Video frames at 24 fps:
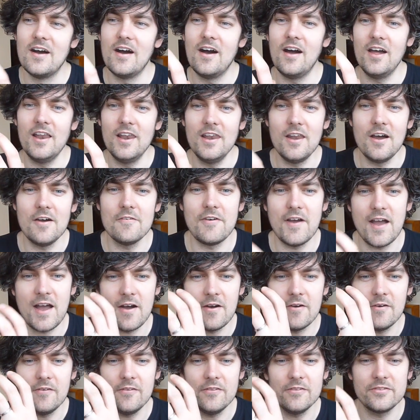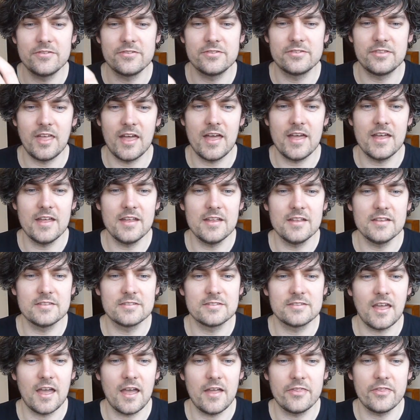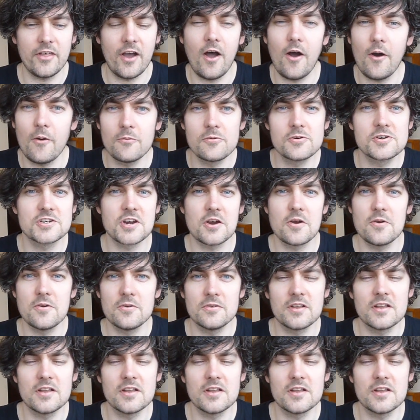I love how the whole show,